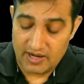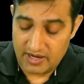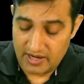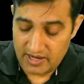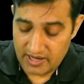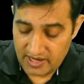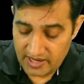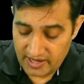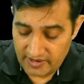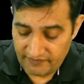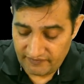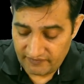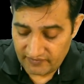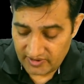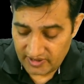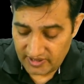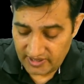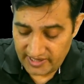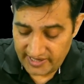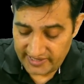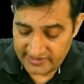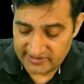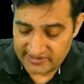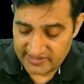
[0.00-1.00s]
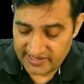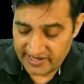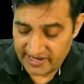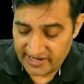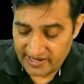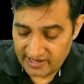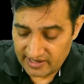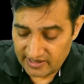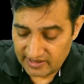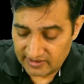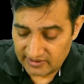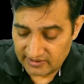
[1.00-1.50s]
If let's say
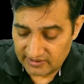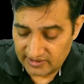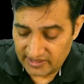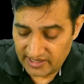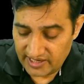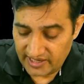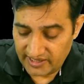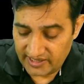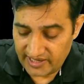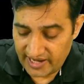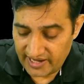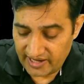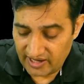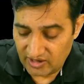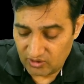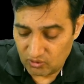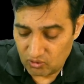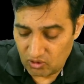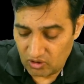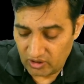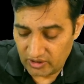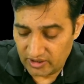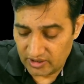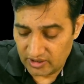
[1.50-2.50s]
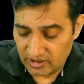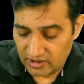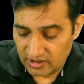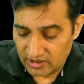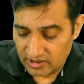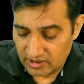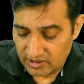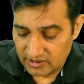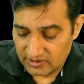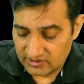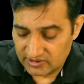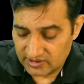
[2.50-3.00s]
the attacker got
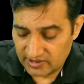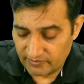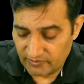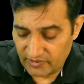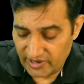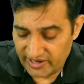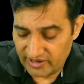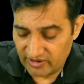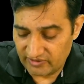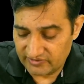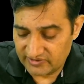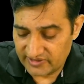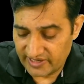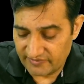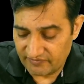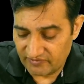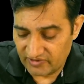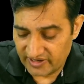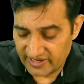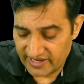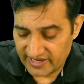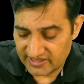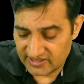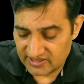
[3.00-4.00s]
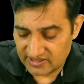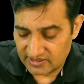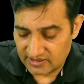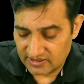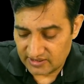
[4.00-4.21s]
some kind of ciphertext